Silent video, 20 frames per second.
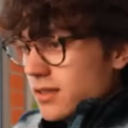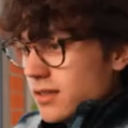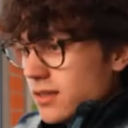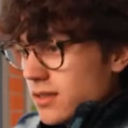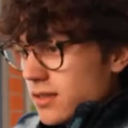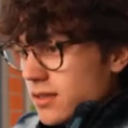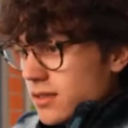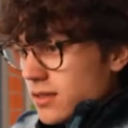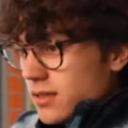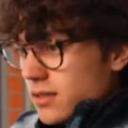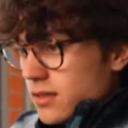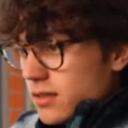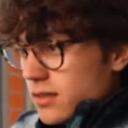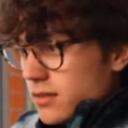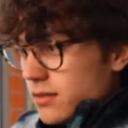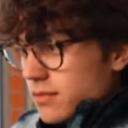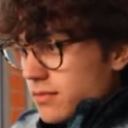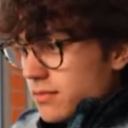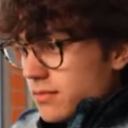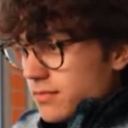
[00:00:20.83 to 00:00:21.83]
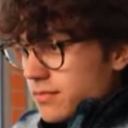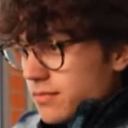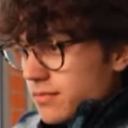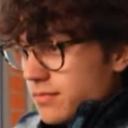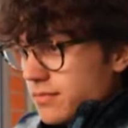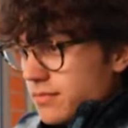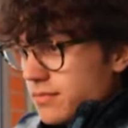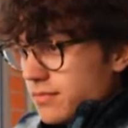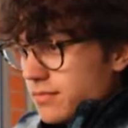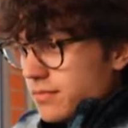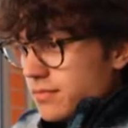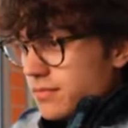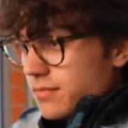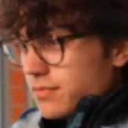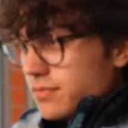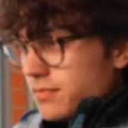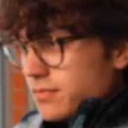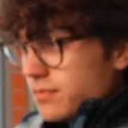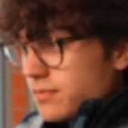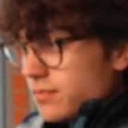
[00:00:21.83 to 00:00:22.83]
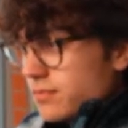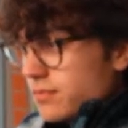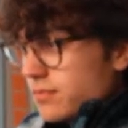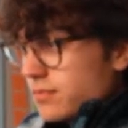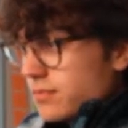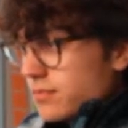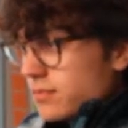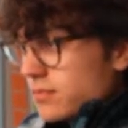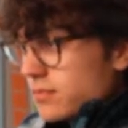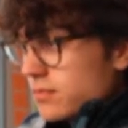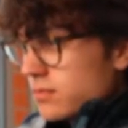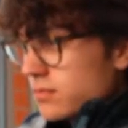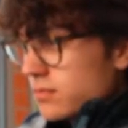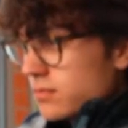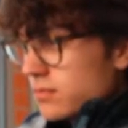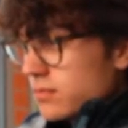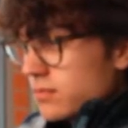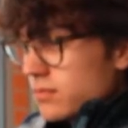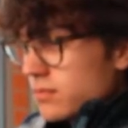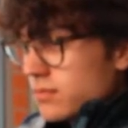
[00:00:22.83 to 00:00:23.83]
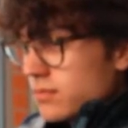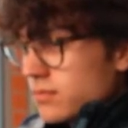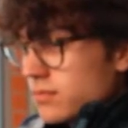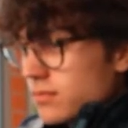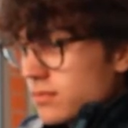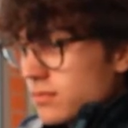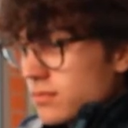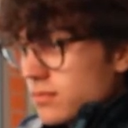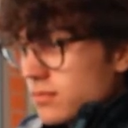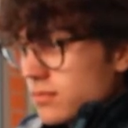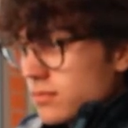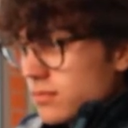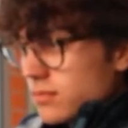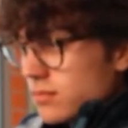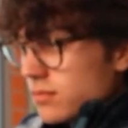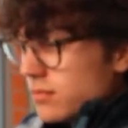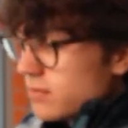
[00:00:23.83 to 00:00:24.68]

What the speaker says: (silent)